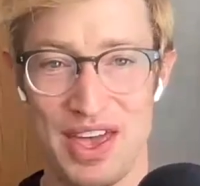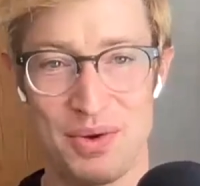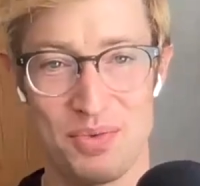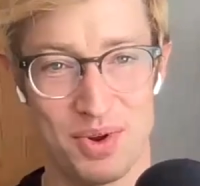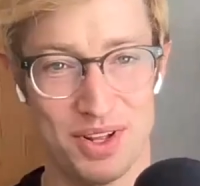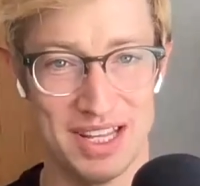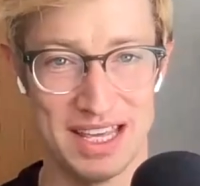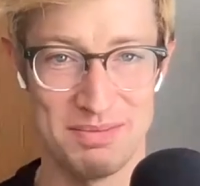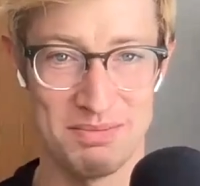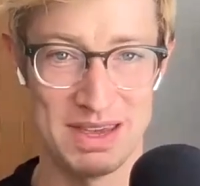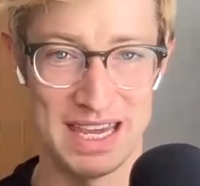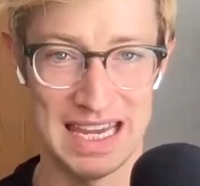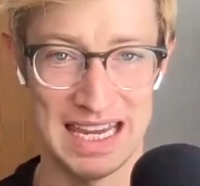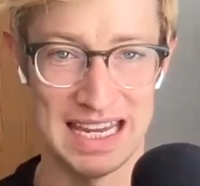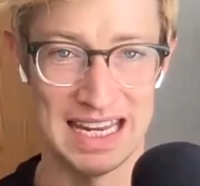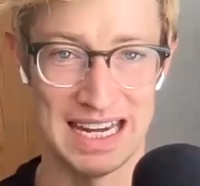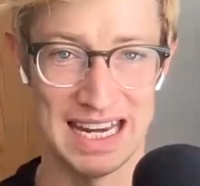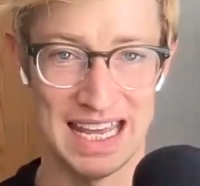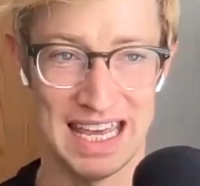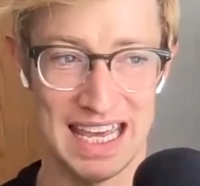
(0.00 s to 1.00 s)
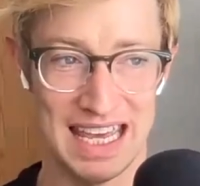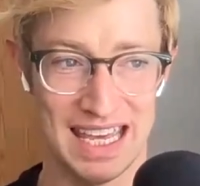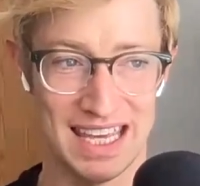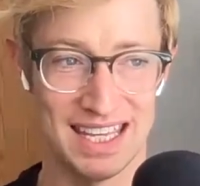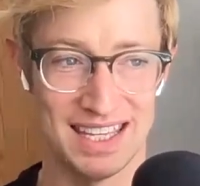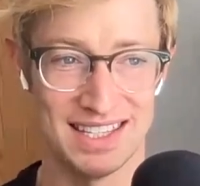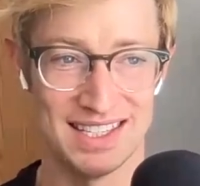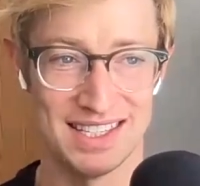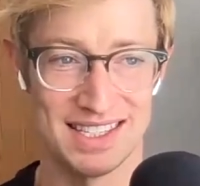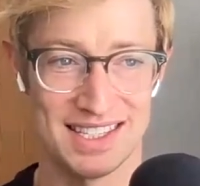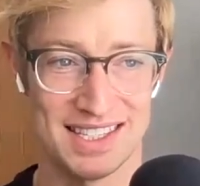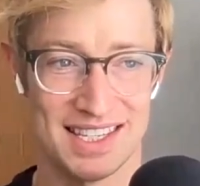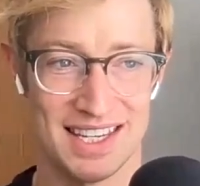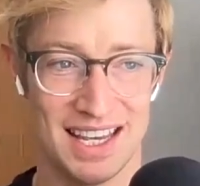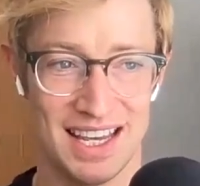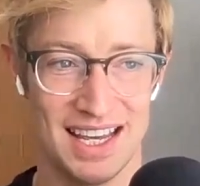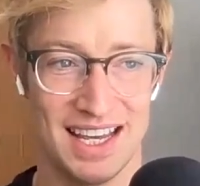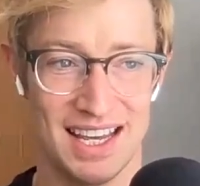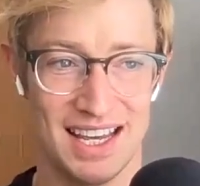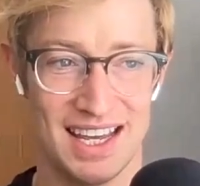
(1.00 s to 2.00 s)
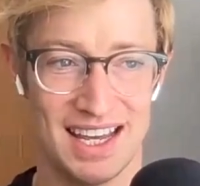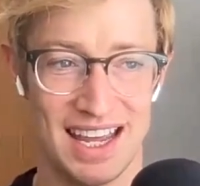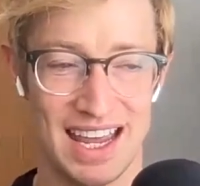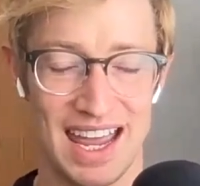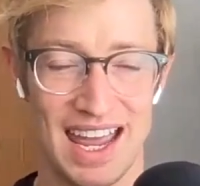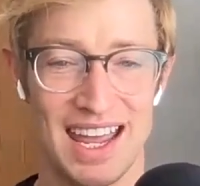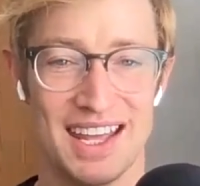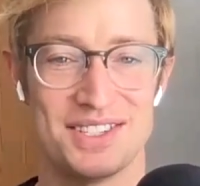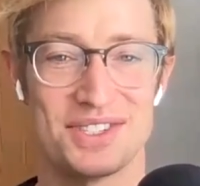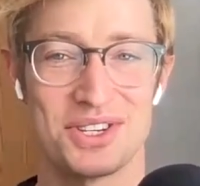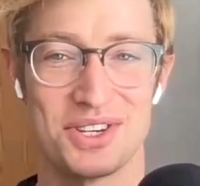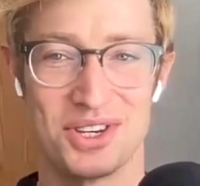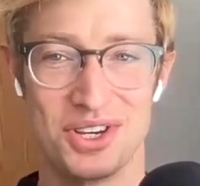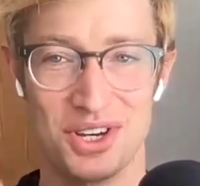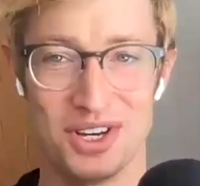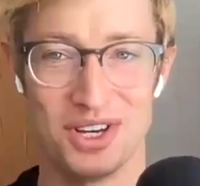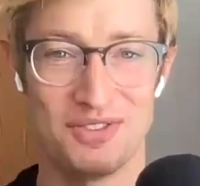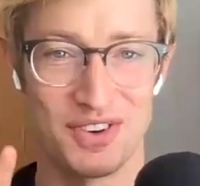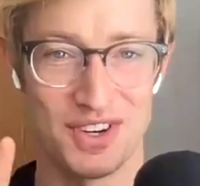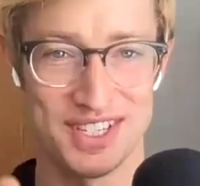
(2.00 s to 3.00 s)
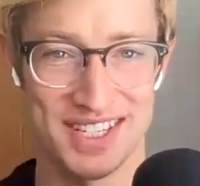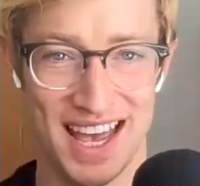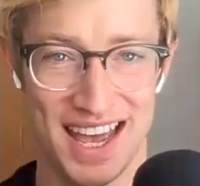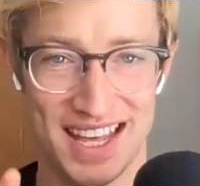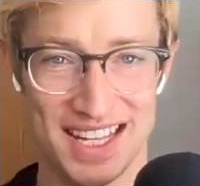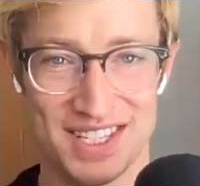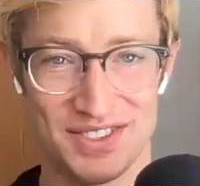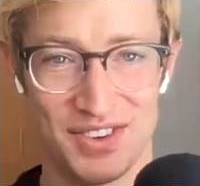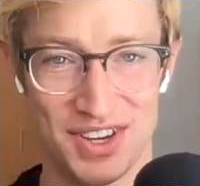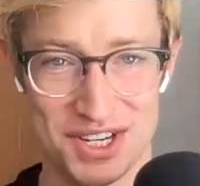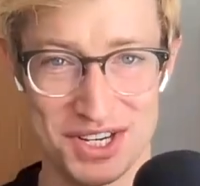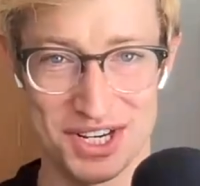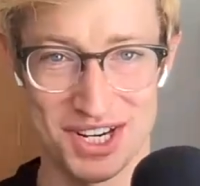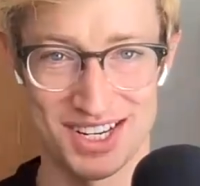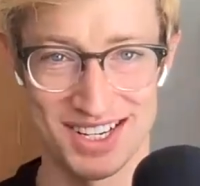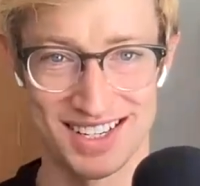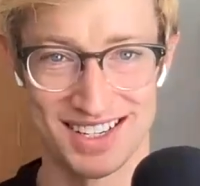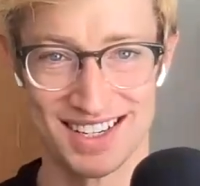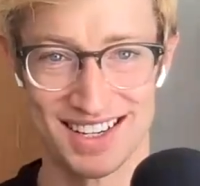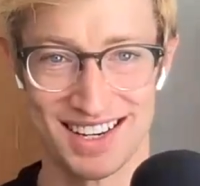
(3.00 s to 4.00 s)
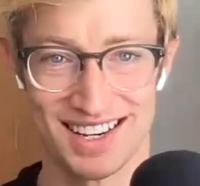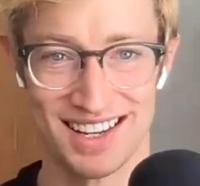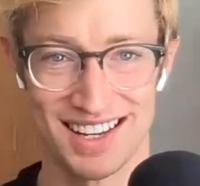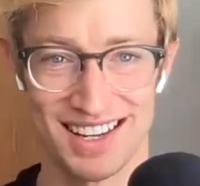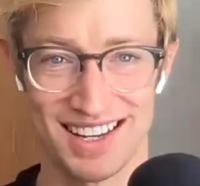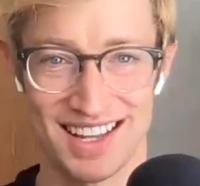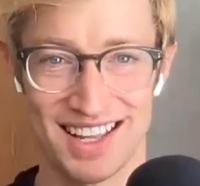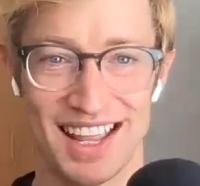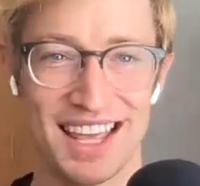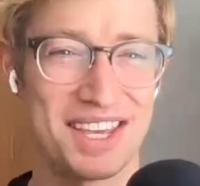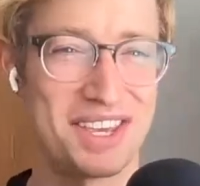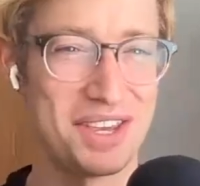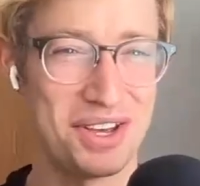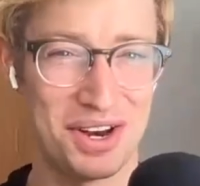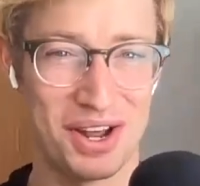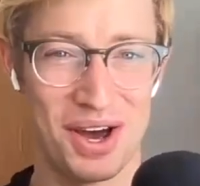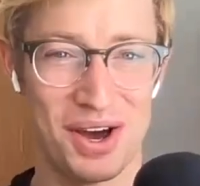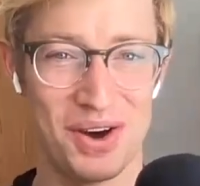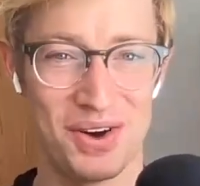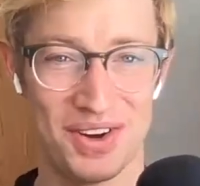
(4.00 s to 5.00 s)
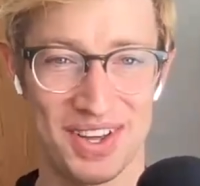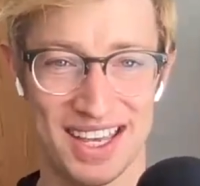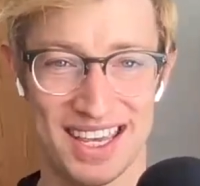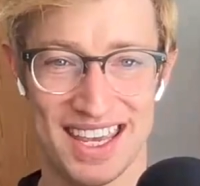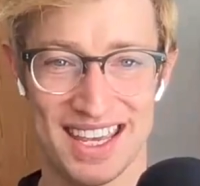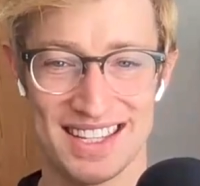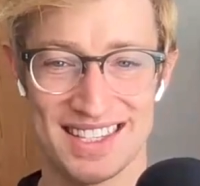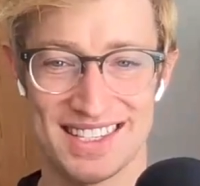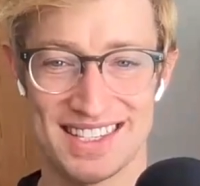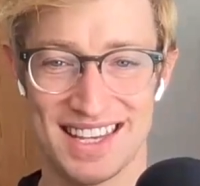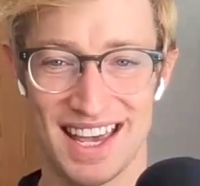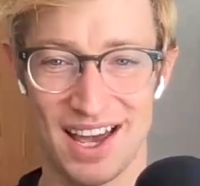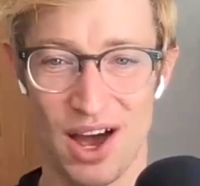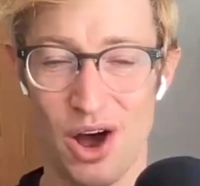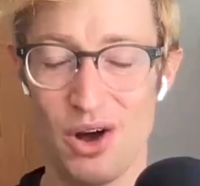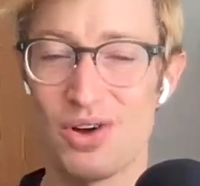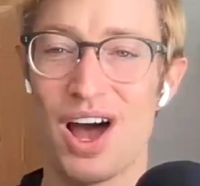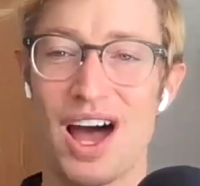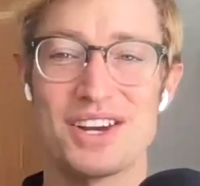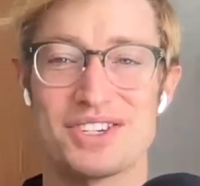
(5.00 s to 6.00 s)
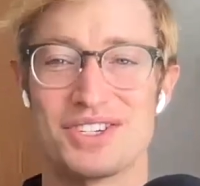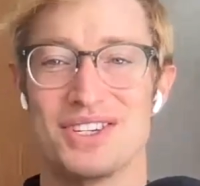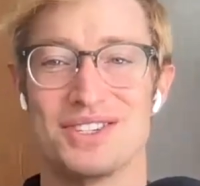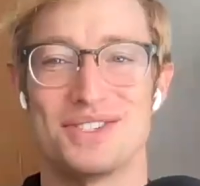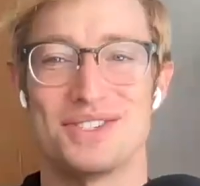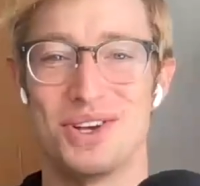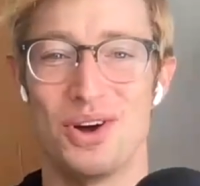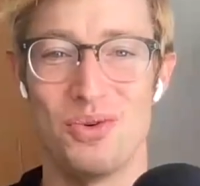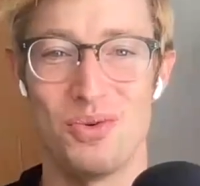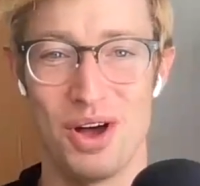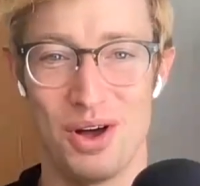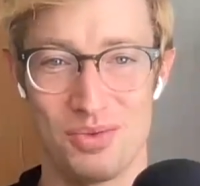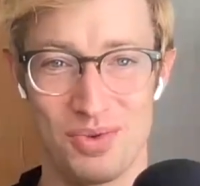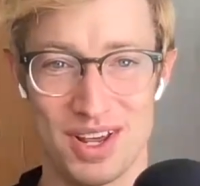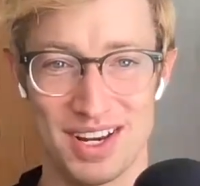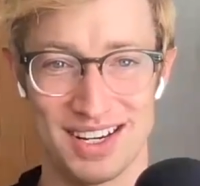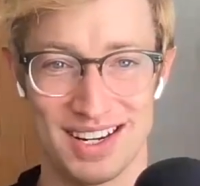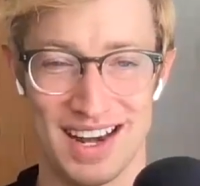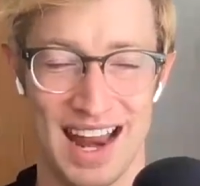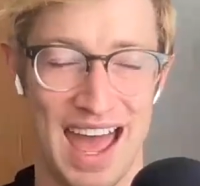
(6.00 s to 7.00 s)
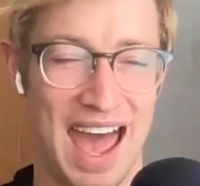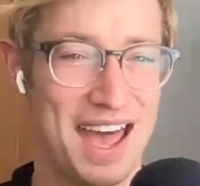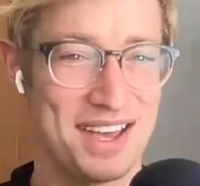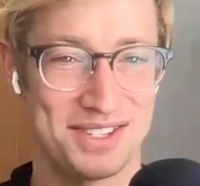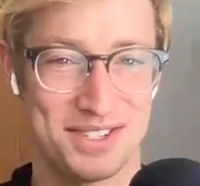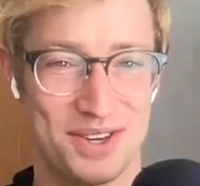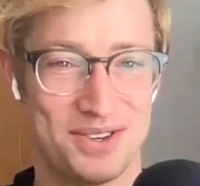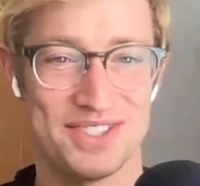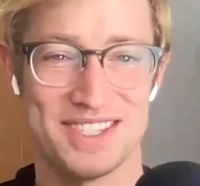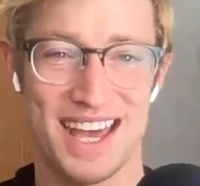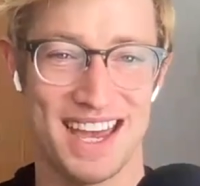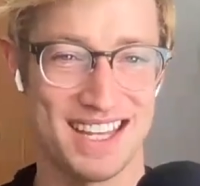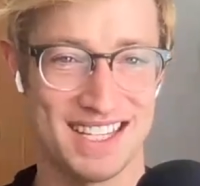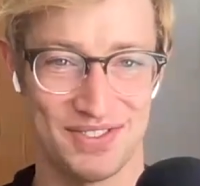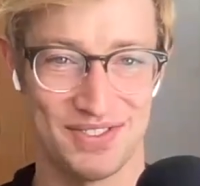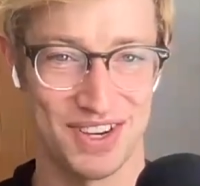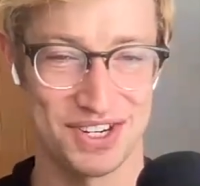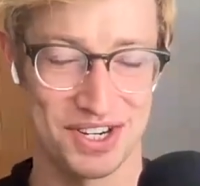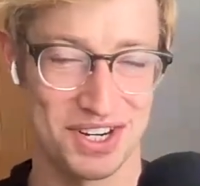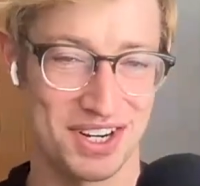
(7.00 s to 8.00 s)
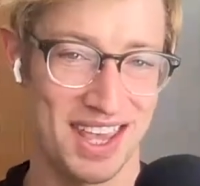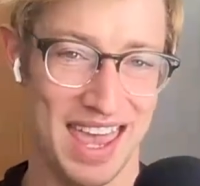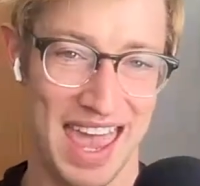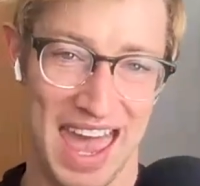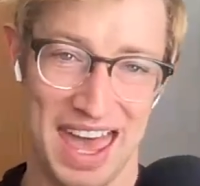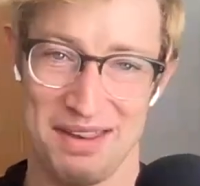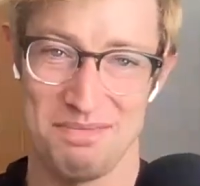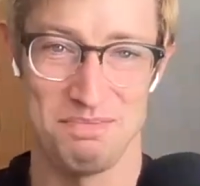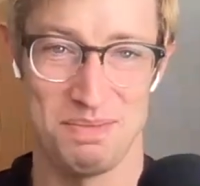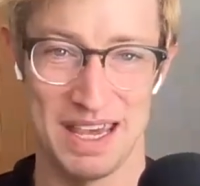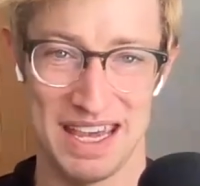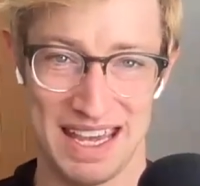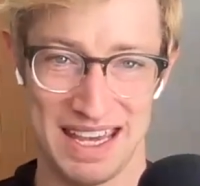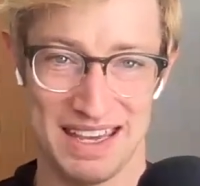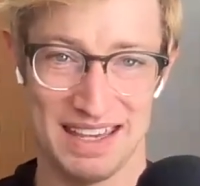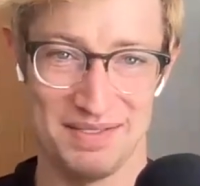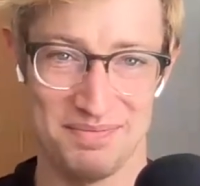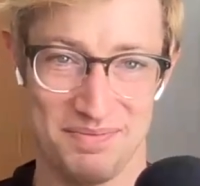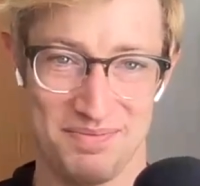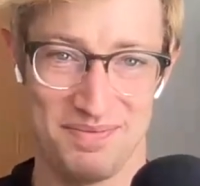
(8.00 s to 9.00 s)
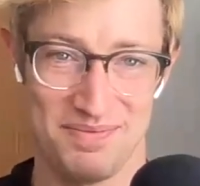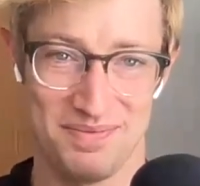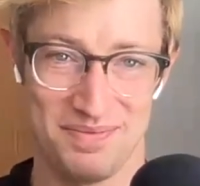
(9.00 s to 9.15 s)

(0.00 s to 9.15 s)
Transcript: they really mean is it's good for science fiction. Yeah, like you know, like it's oh gosh, it's so well written, as though science fiction can't be.